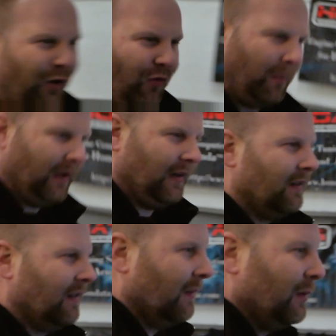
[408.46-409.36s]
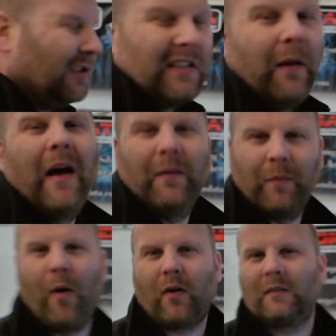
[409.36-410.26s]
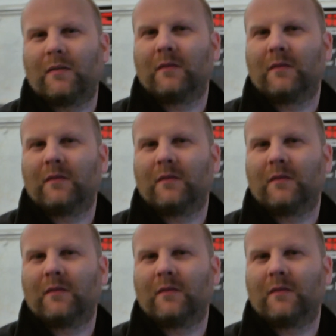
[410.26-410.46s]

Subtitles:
do it normally. You just stamp my hand in the pockets.